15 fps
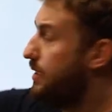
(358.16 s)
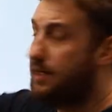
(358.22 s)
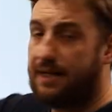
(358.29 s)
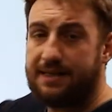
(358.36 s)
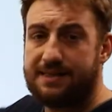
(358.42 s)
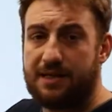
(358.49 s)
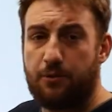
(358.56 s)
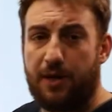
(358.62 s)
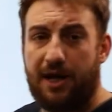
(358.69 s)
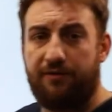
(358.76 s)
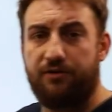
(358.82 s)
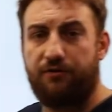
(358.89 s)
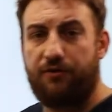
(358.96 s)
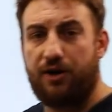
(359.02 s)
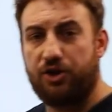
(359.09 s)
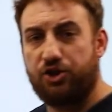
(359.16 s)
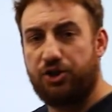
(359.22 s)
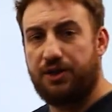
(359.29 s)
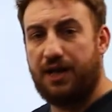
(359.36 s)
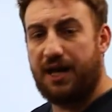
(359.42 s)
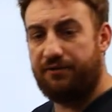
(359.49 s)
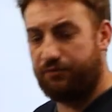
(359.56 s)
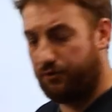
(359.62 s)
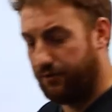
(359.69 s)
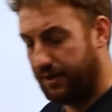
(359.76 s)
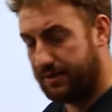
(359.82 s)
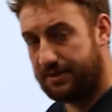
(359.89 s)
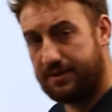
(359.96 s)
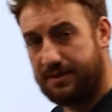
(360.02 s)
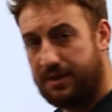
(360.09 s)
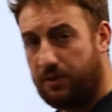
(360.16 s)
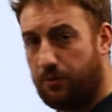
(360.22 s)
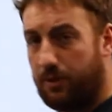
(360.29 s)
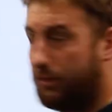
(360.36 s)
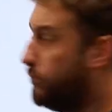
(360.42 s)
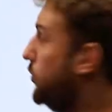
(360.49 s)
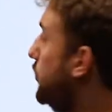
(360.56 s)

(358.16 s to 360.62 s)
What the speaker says: Let's say we have the function f of x is equal to